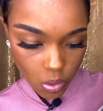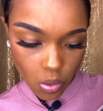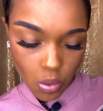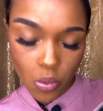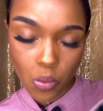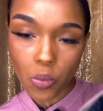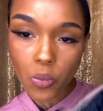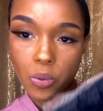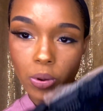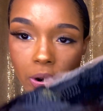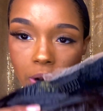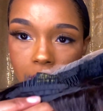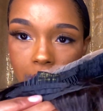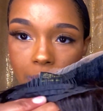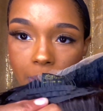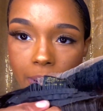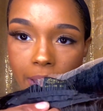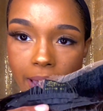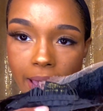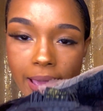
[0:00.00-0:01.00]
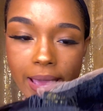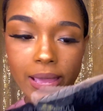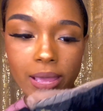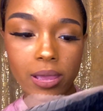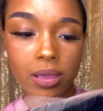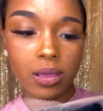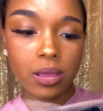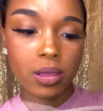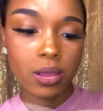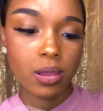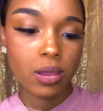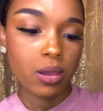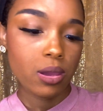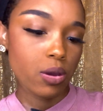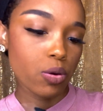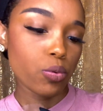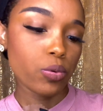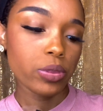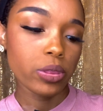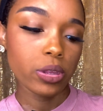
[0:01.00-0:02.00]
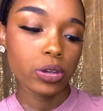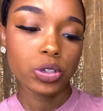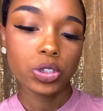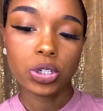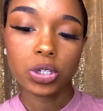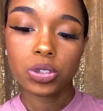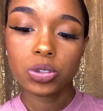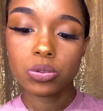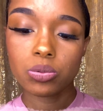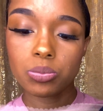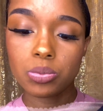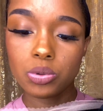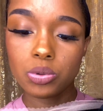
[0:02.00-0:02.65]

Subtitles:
One in the back with the adjustable